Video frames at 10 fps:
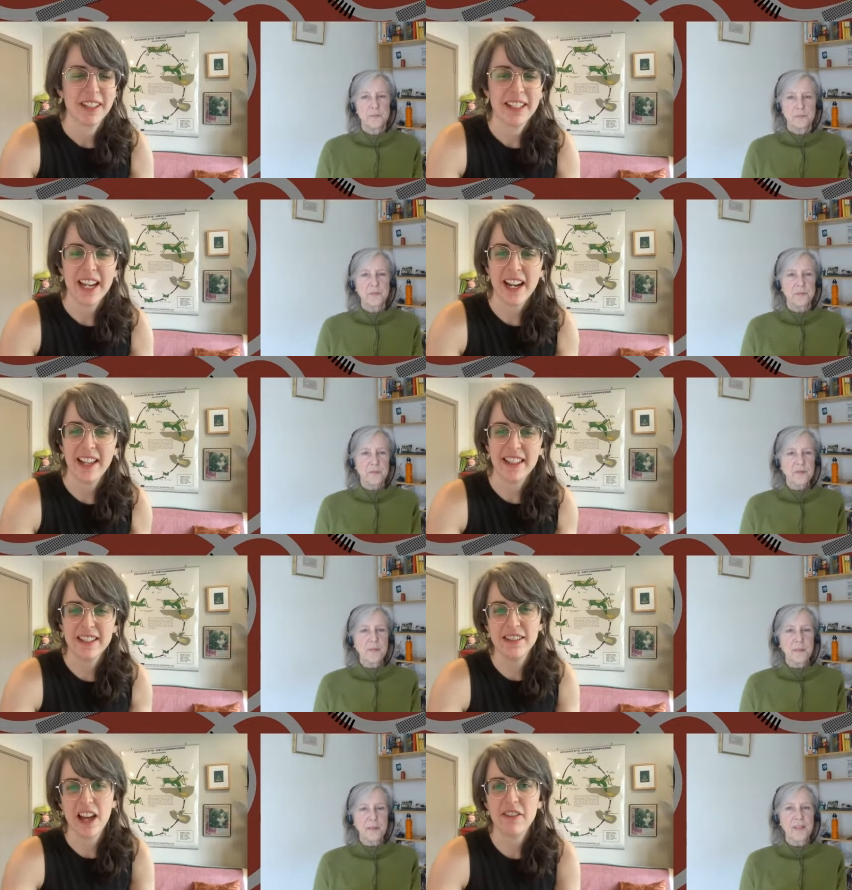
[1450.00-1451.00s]
Speaker 1: Yeah, I
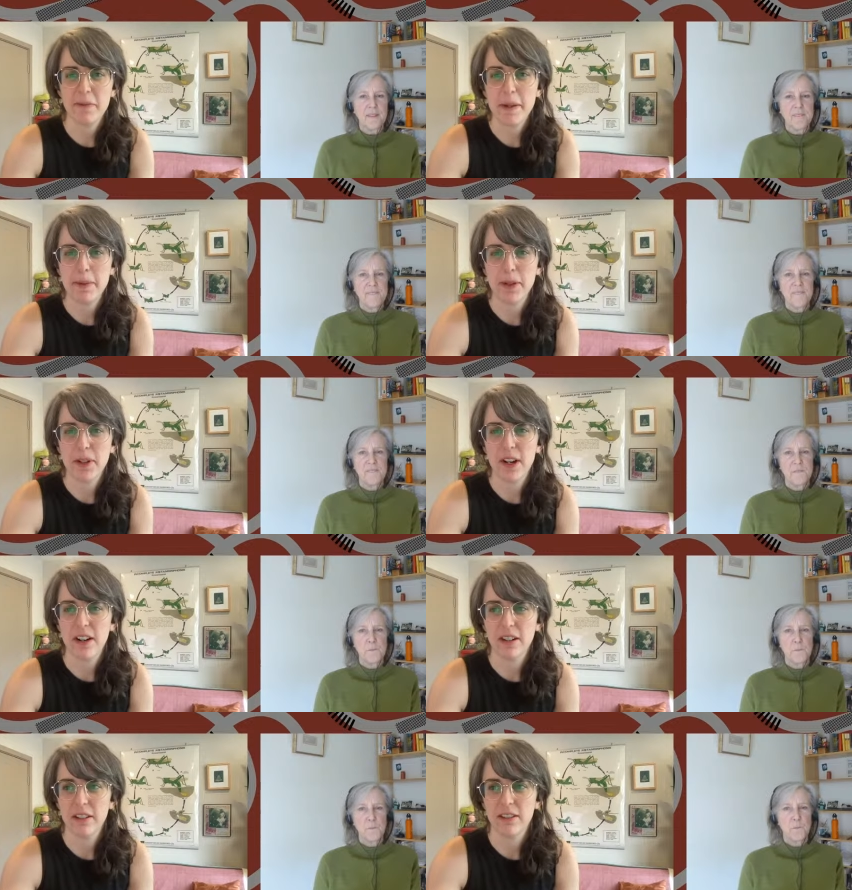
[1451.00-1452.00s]
think a lot of people
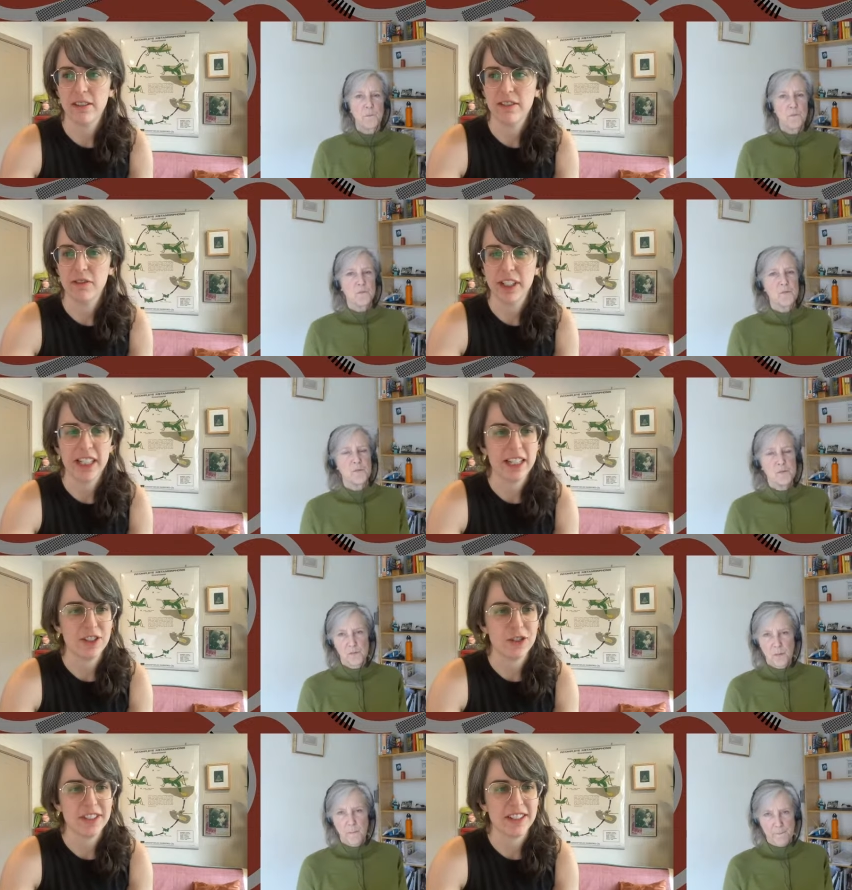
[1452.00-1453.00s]
are really
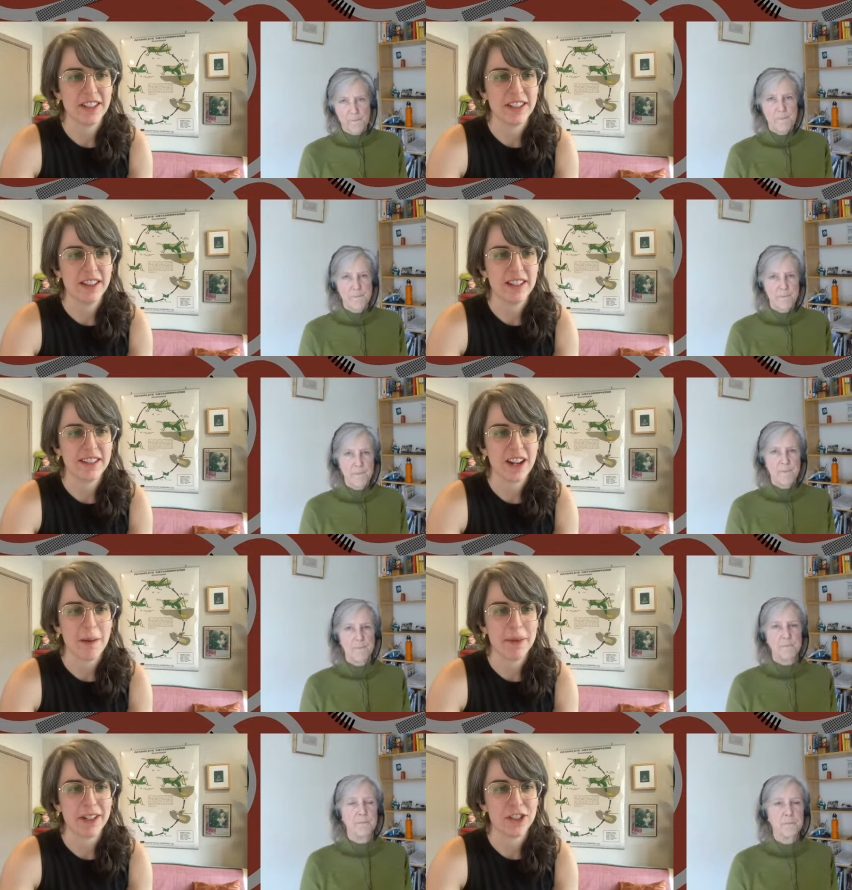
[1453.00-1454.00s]
interested in this
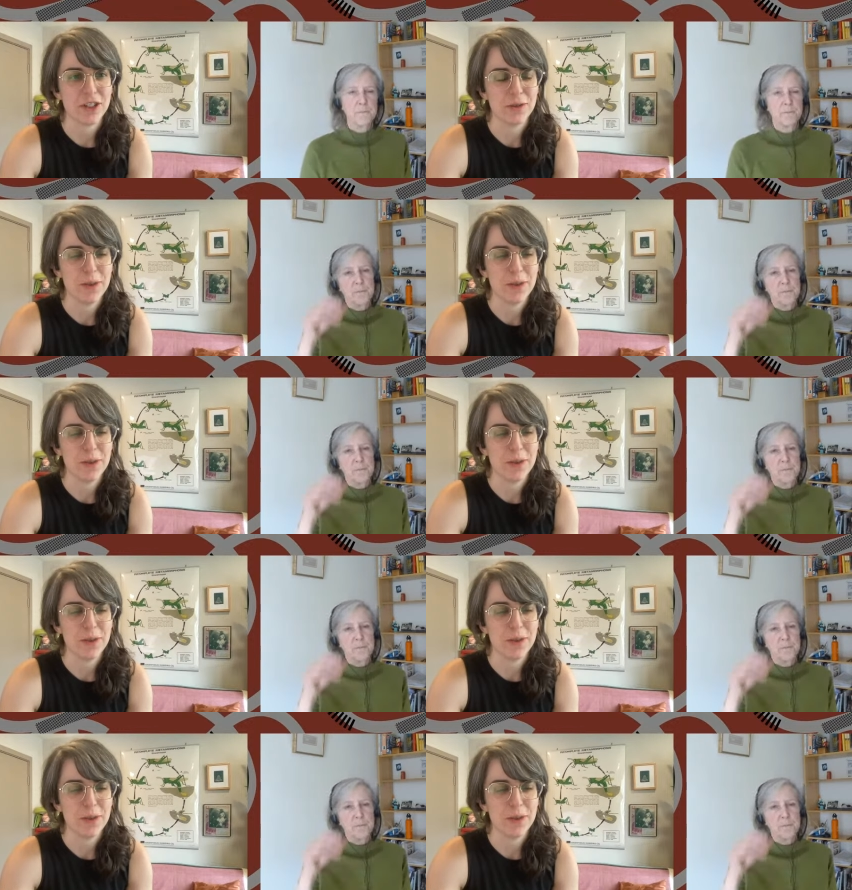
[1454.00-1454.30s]
topic too.